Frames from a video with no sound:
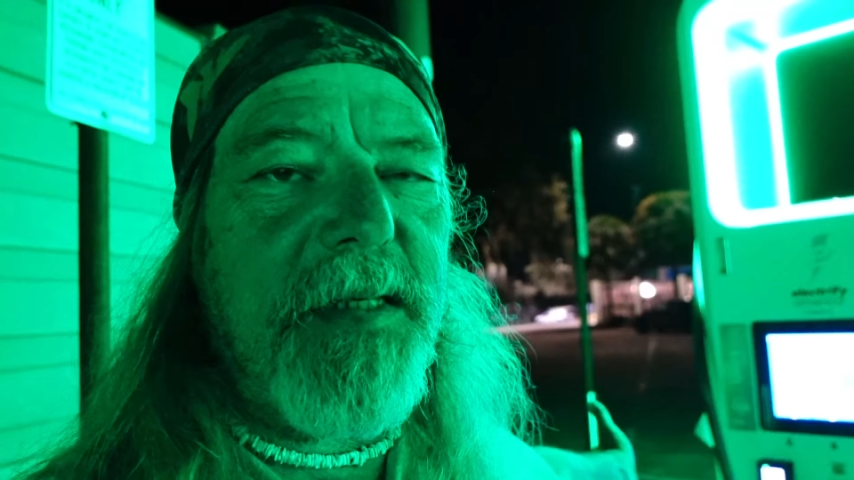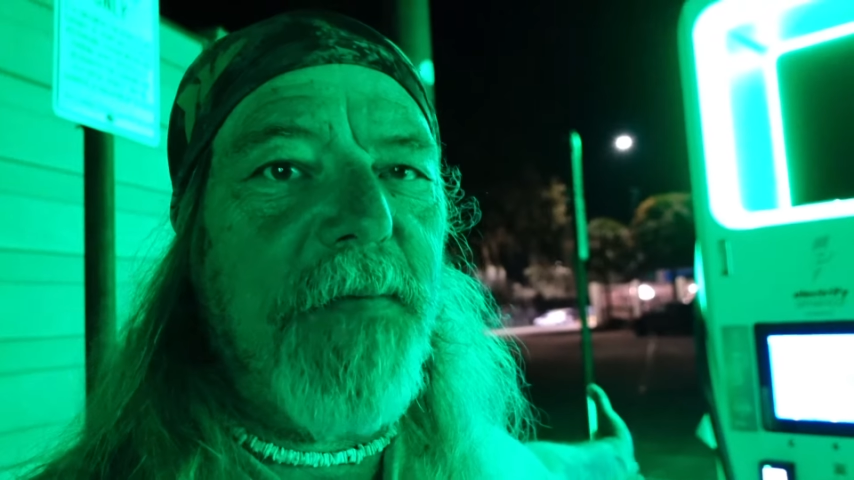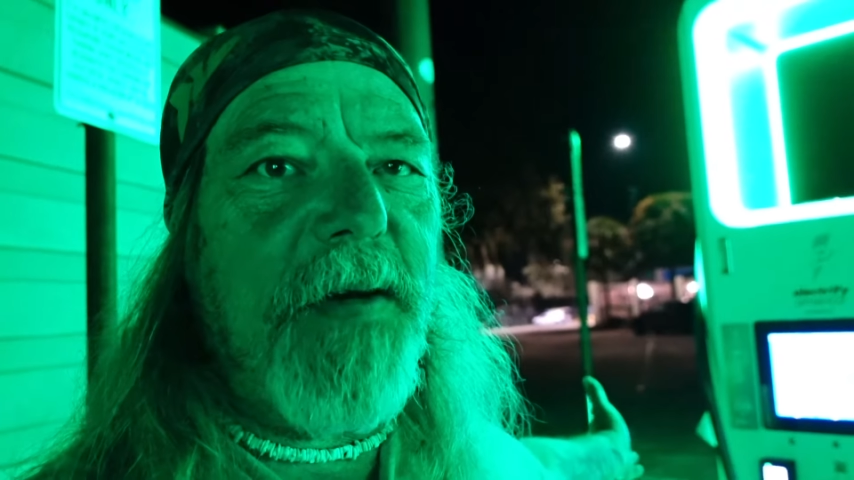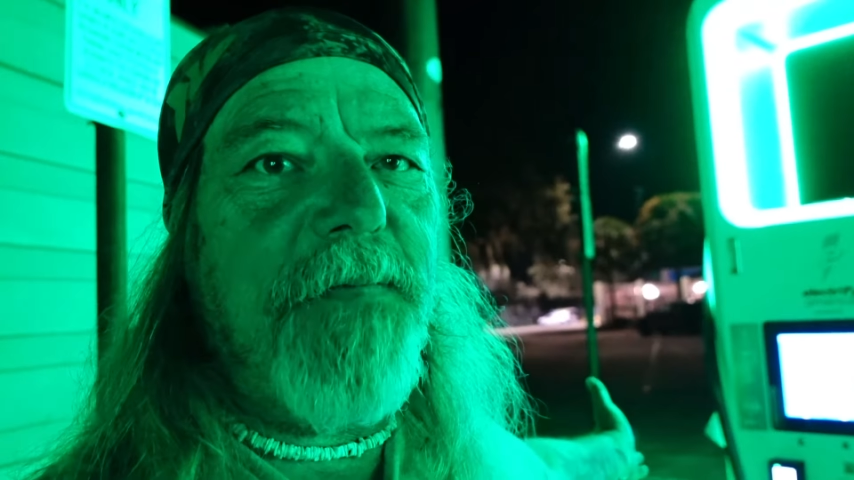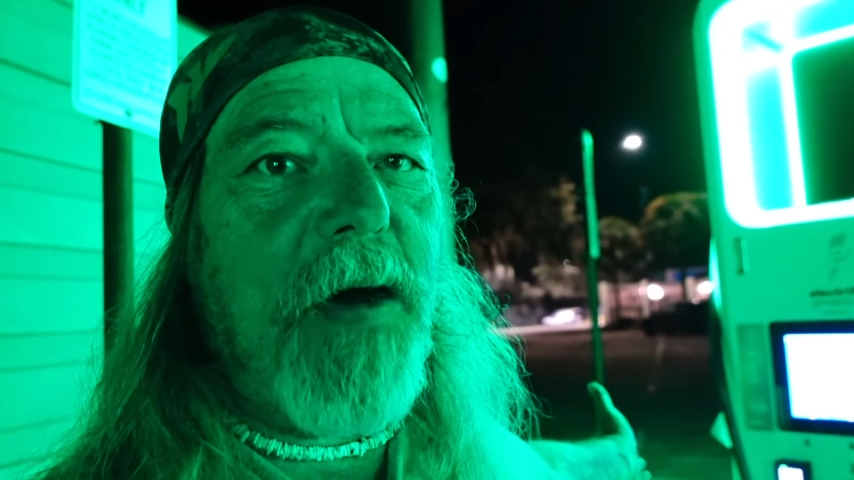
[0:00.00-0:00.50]

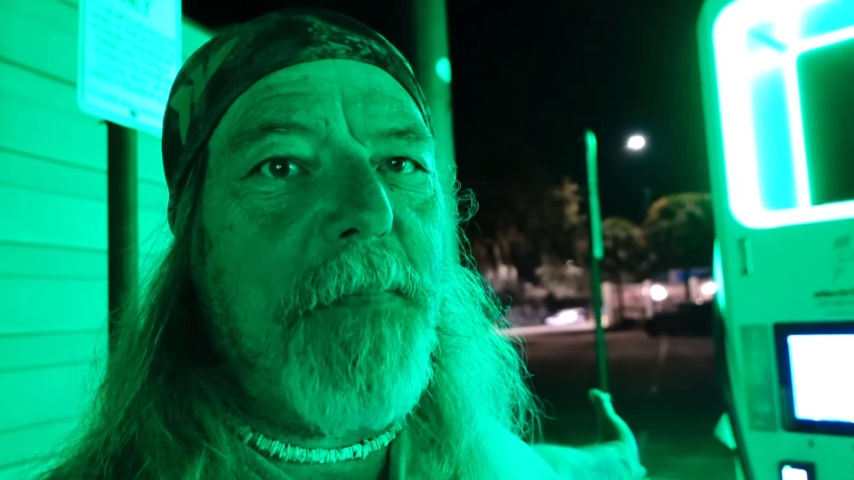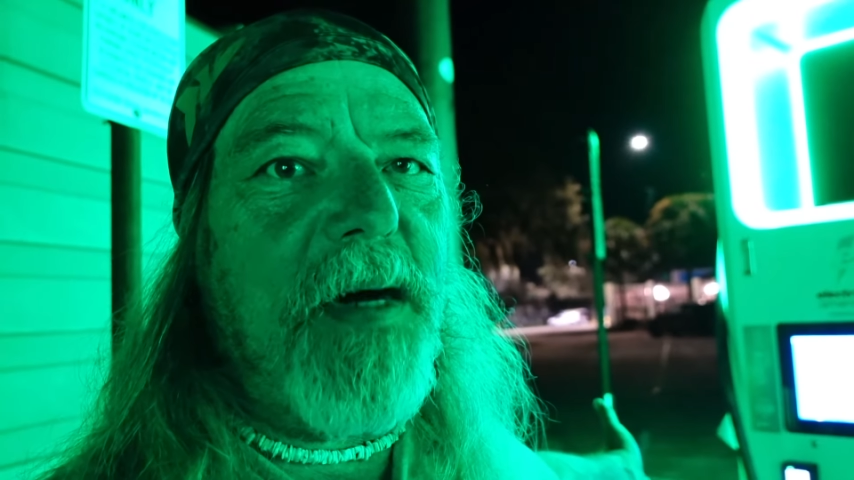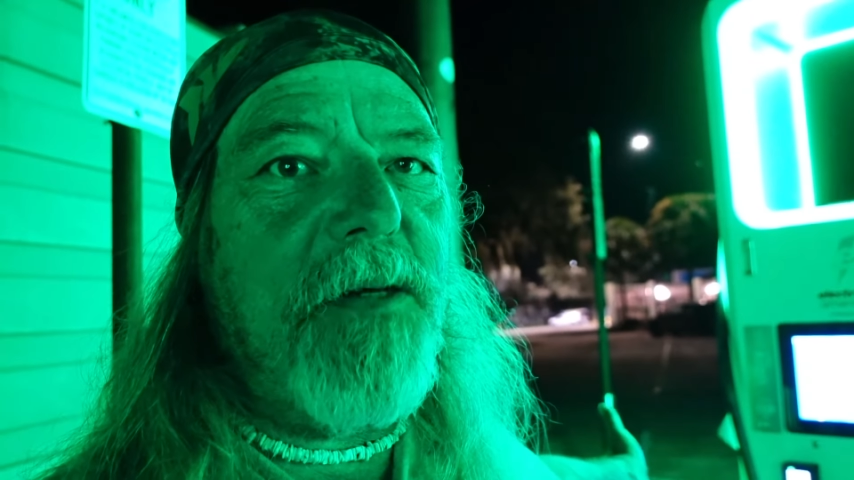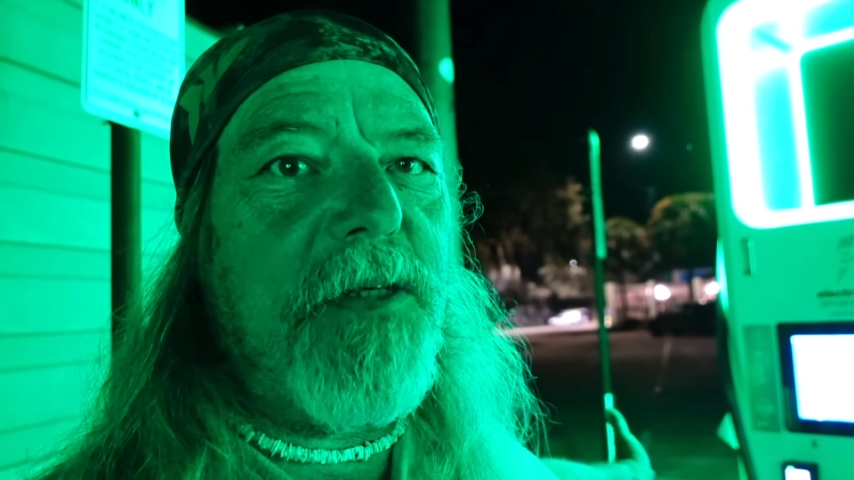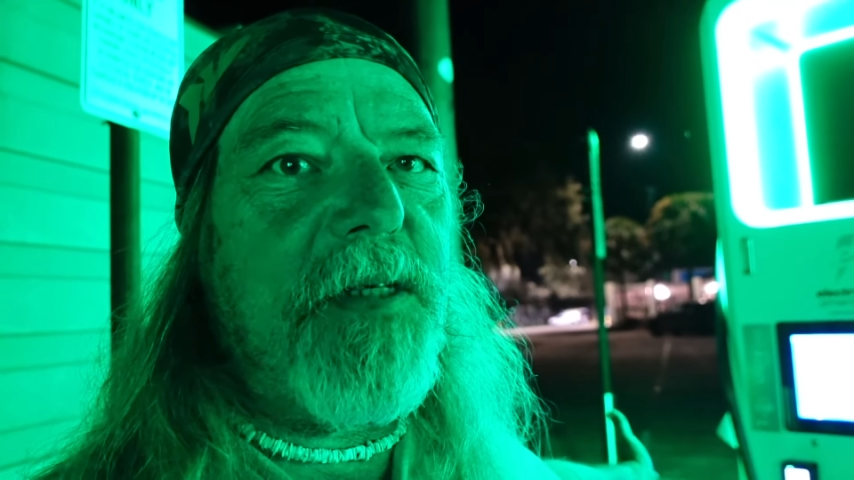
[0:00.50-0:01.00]
75
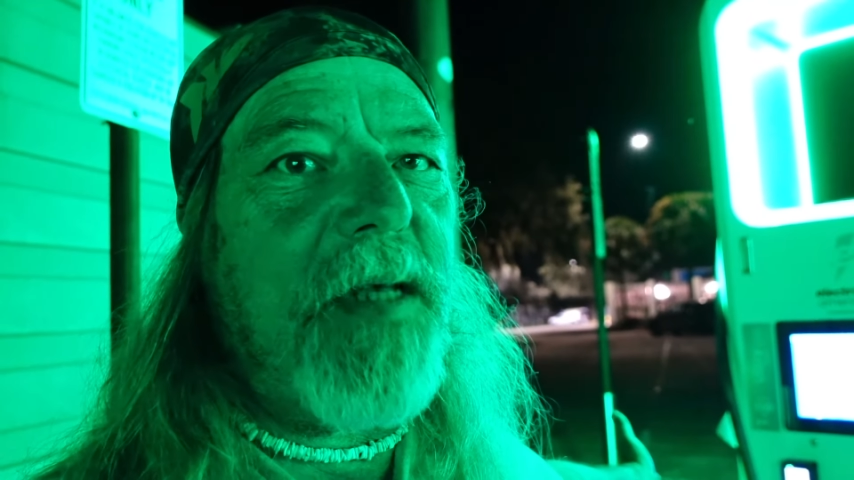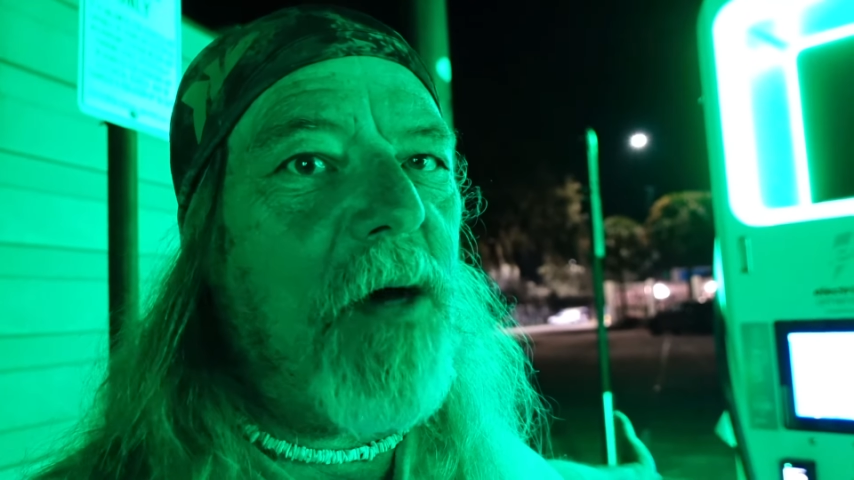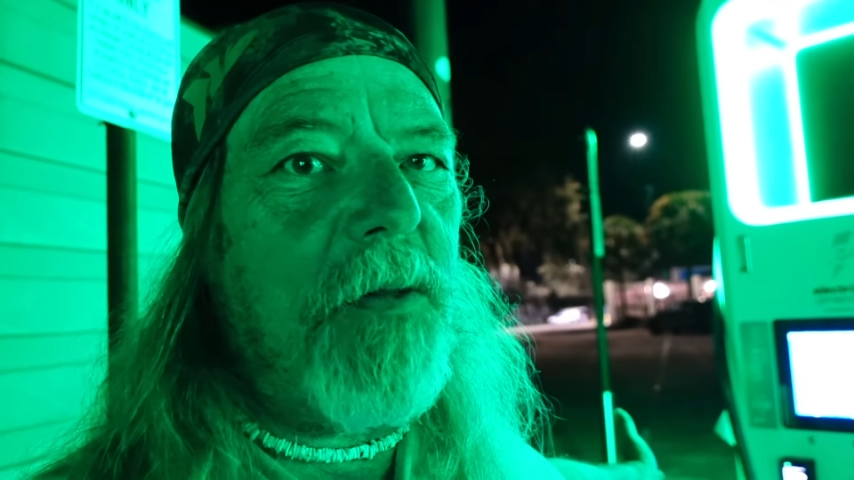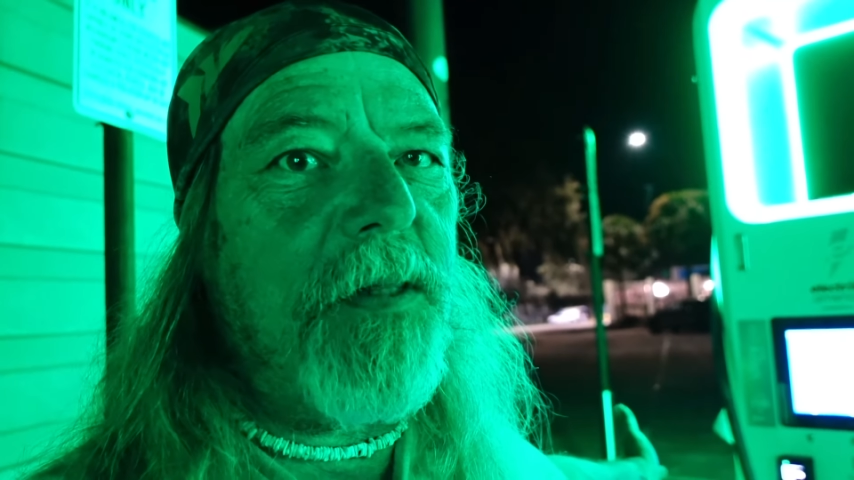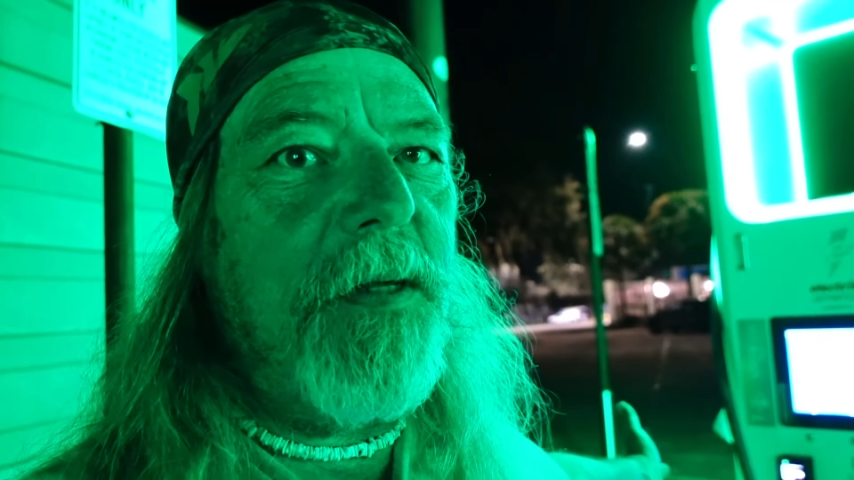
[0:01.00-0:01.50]
miles
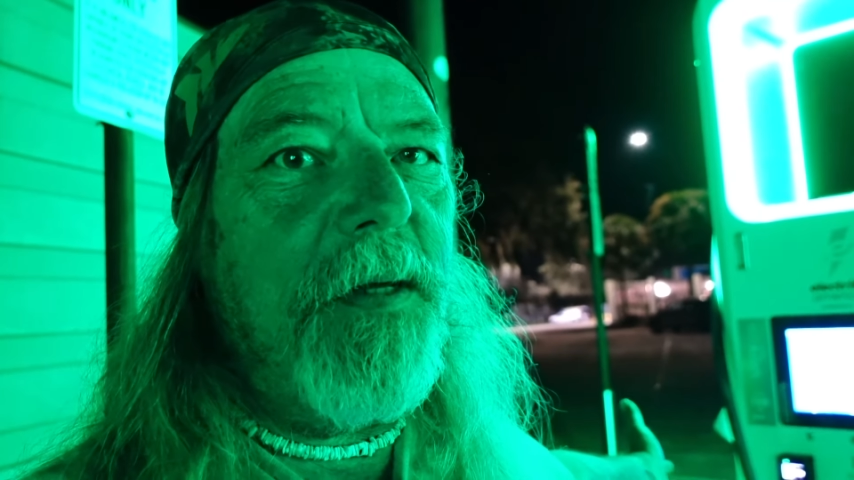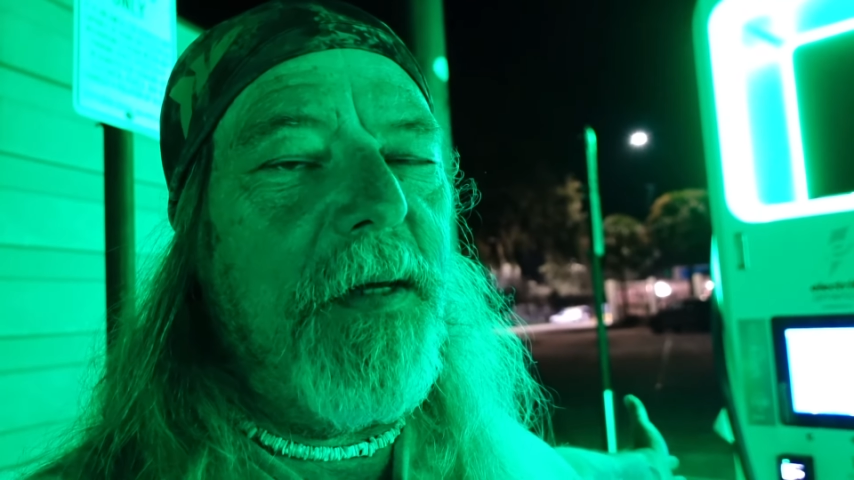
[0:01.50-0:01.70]
south,